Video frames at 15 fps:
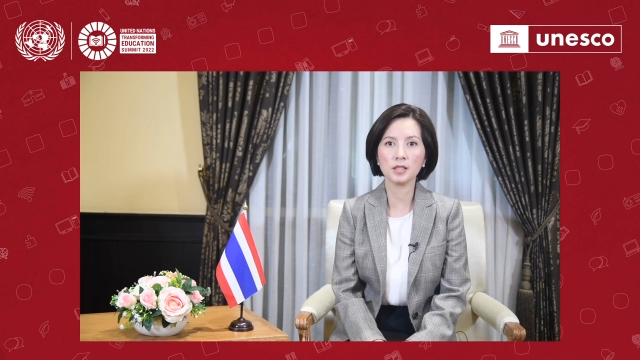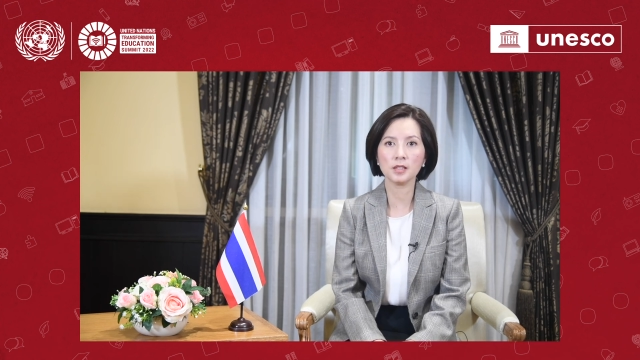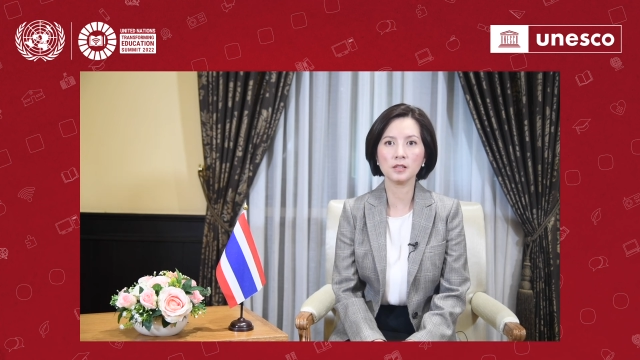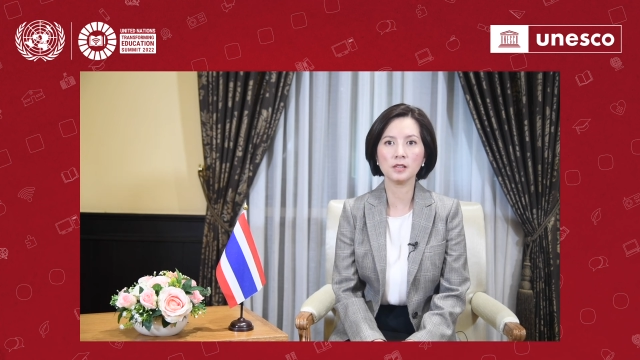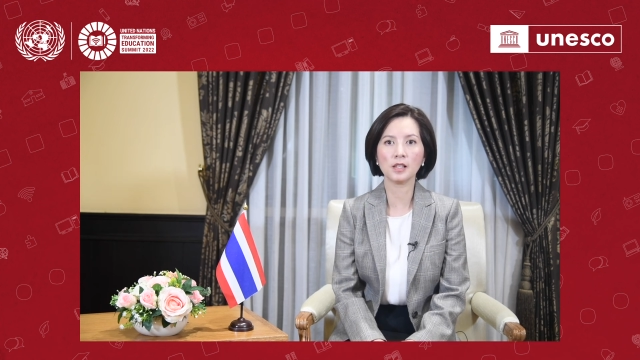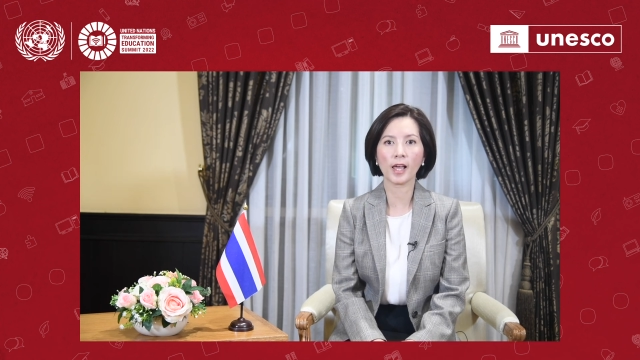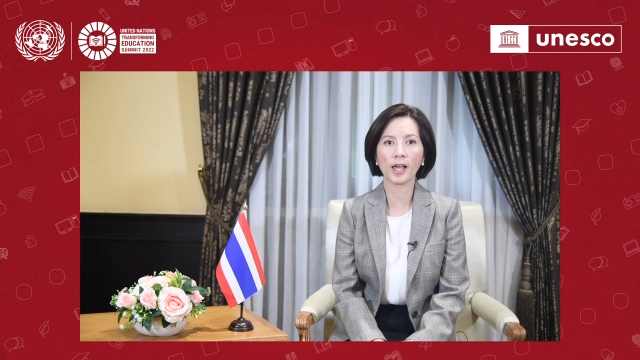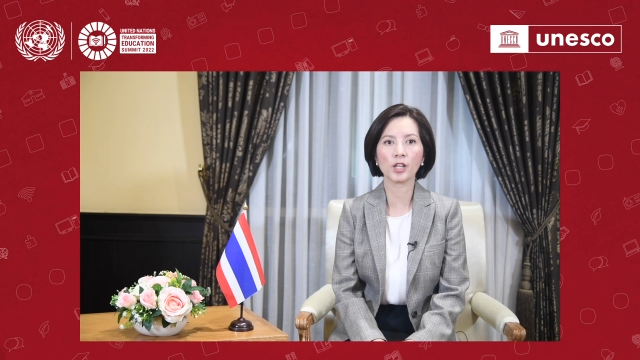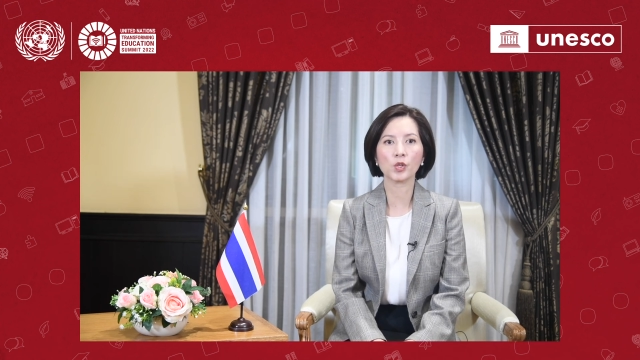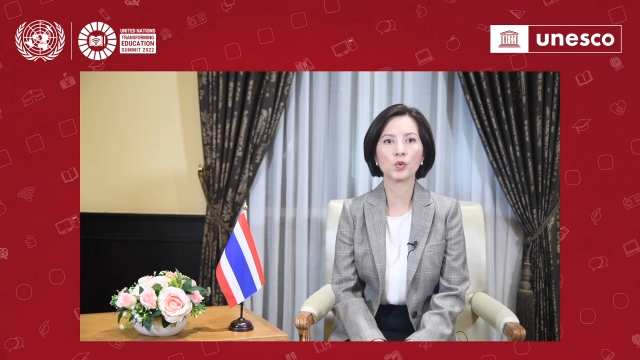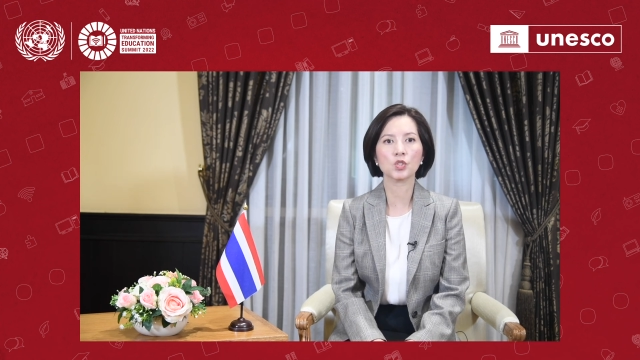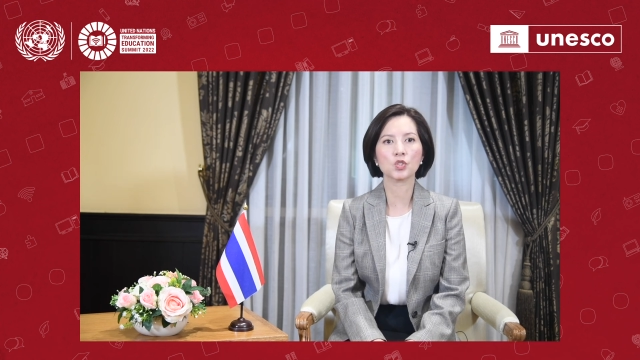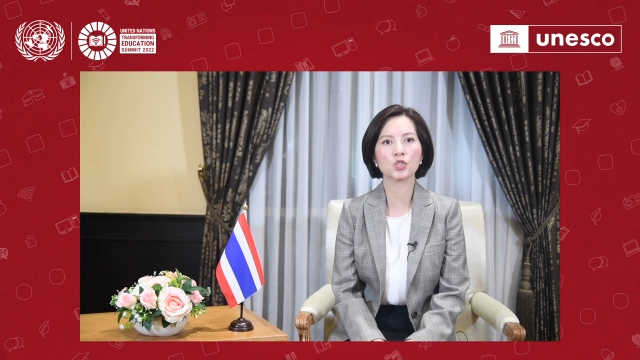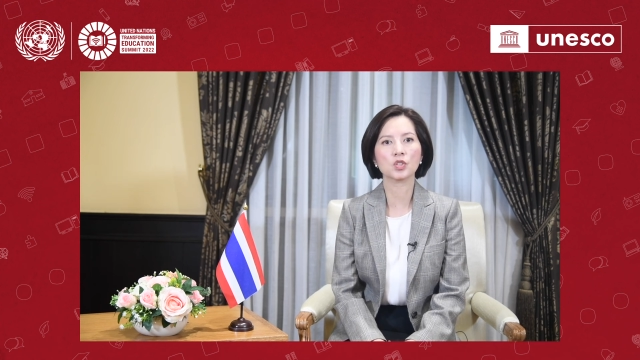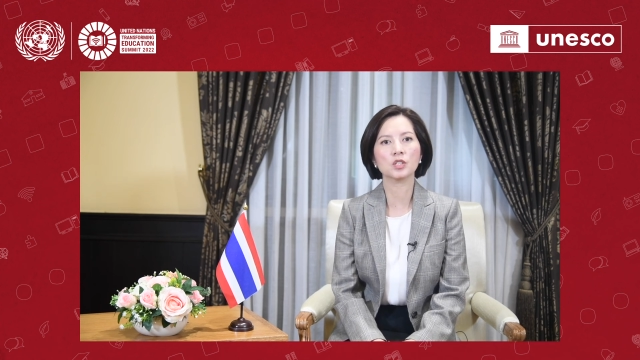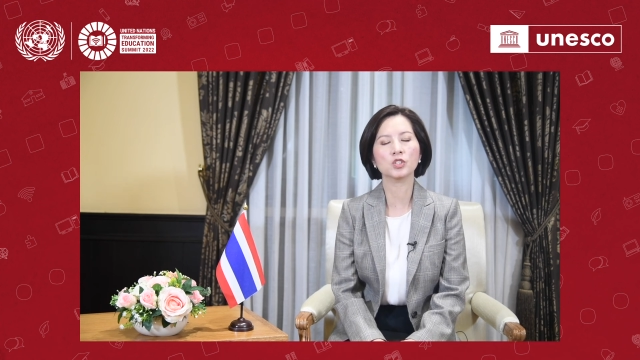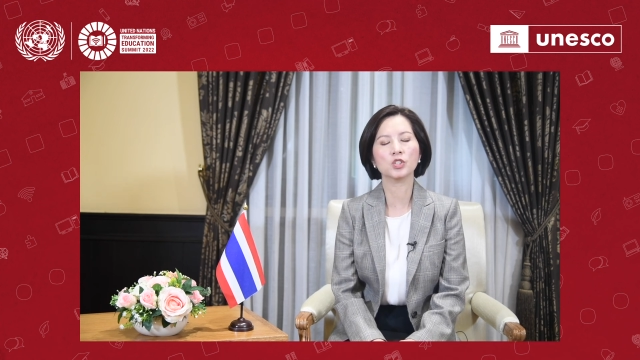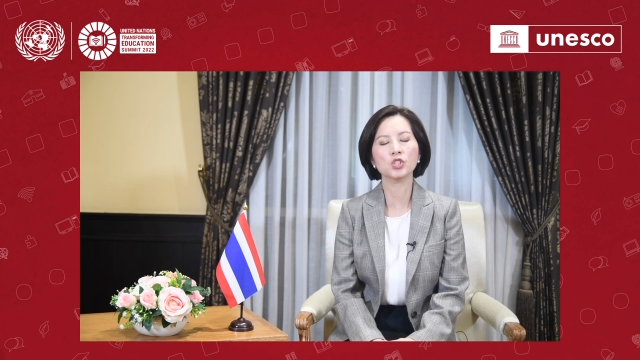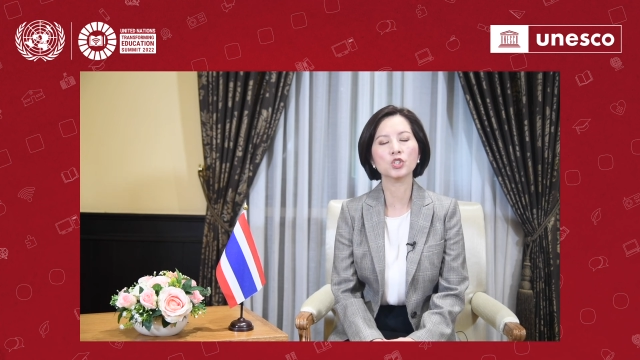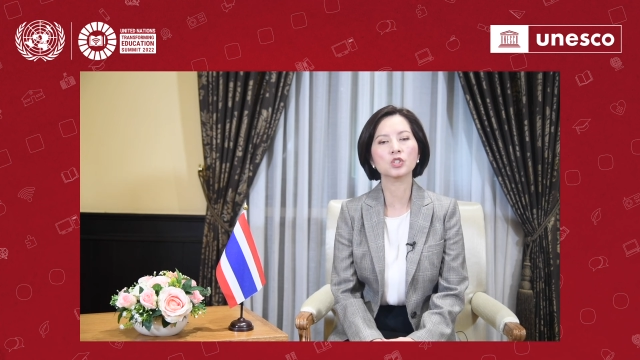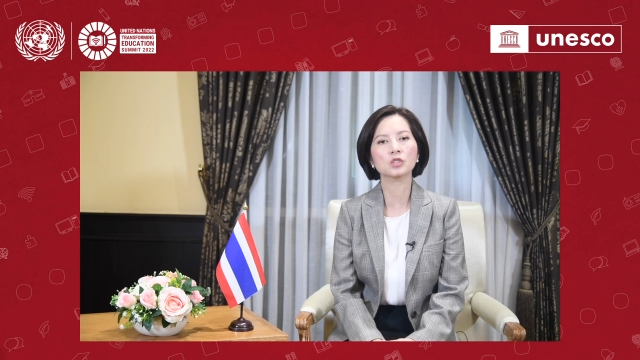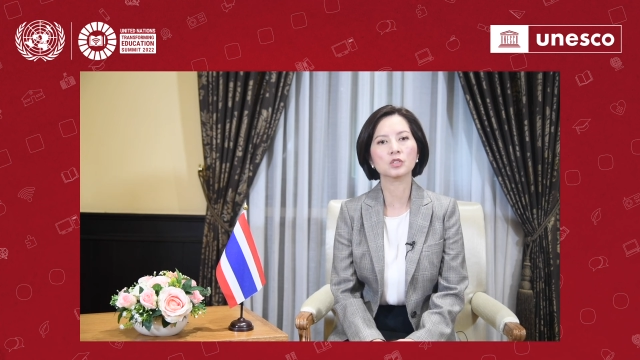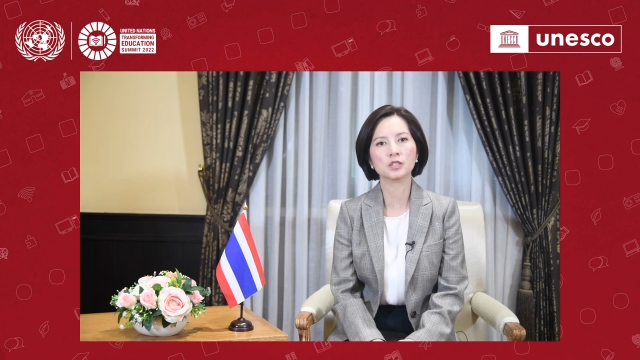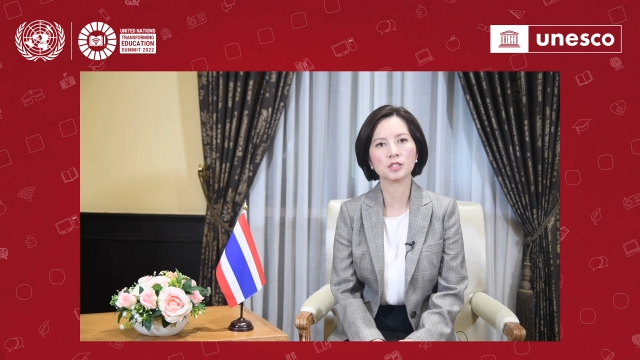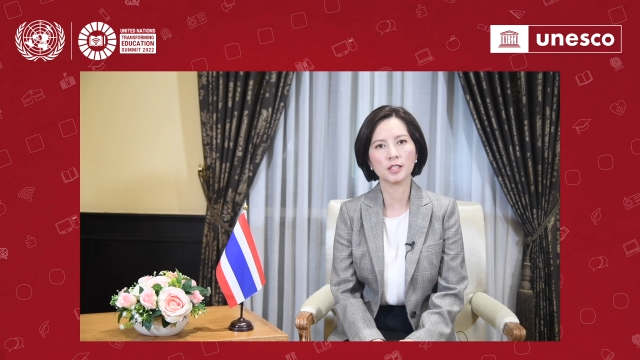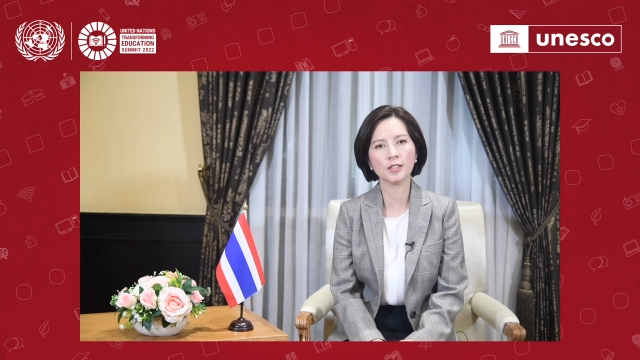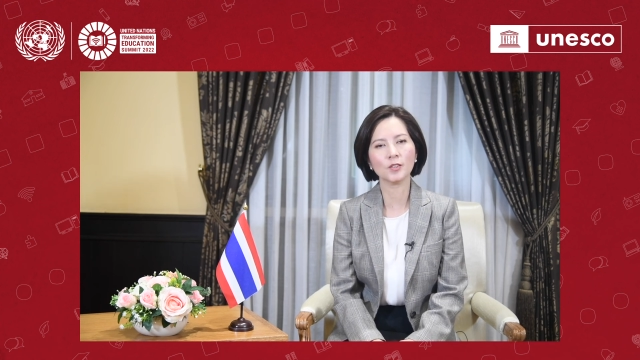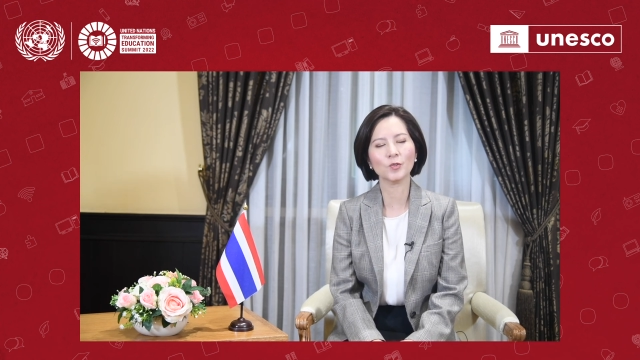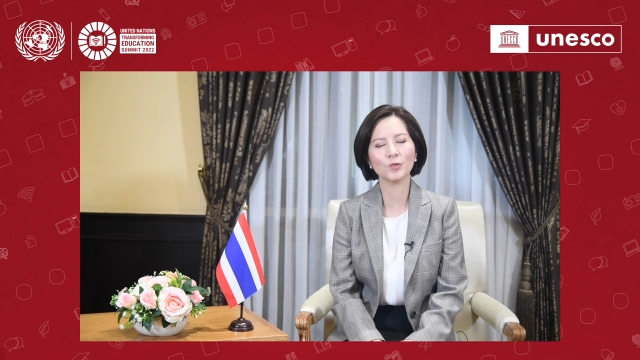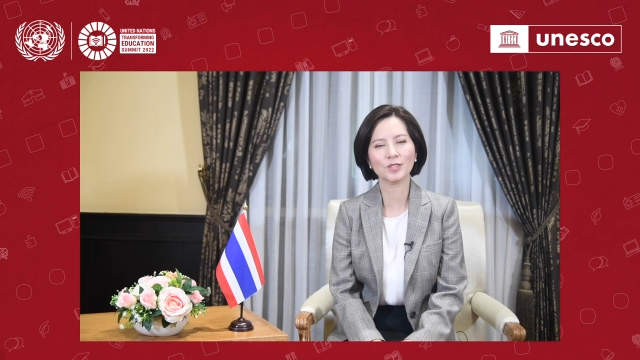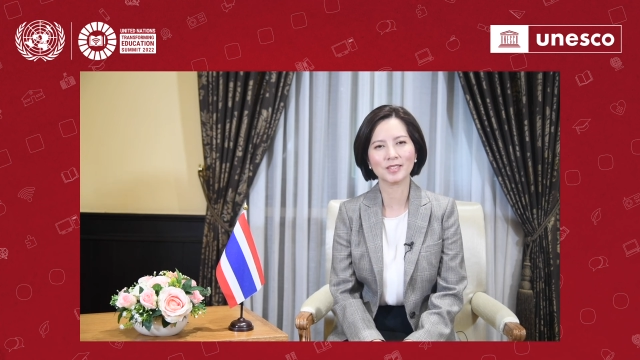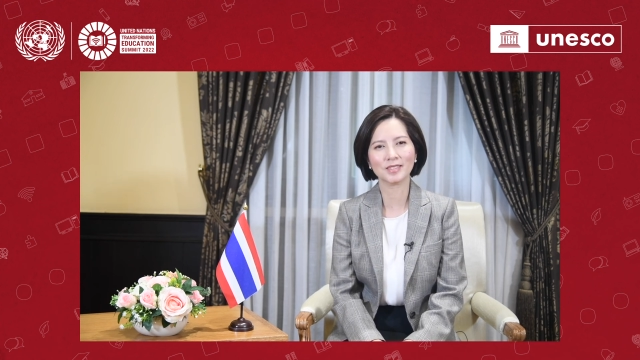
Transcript: in language and digital skills.